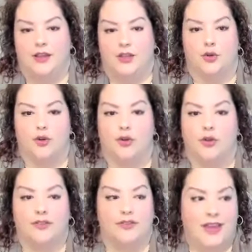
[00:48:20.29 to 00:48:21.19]

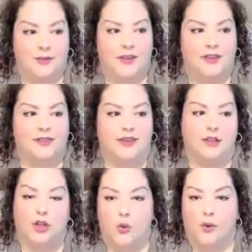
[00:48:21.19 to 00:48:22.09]
your safest
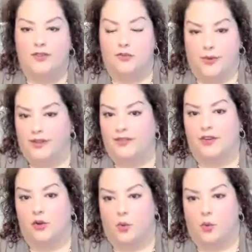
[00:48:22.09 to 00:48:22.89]
and lowest risk